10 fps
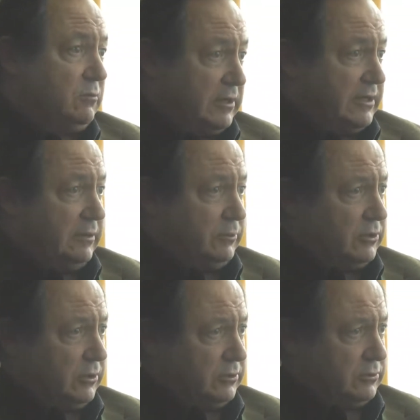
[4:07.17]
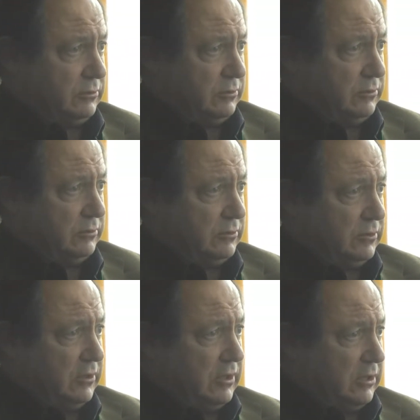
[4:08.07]
What are we going to,
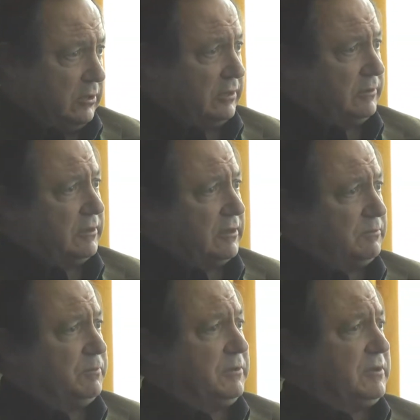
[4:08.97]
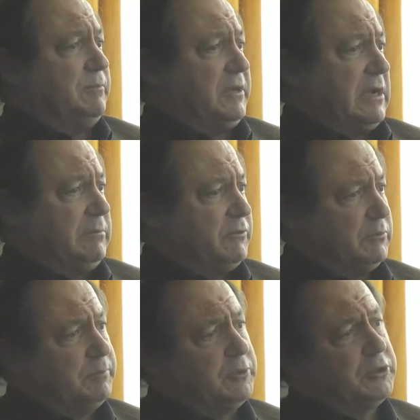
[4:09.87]
becoming from a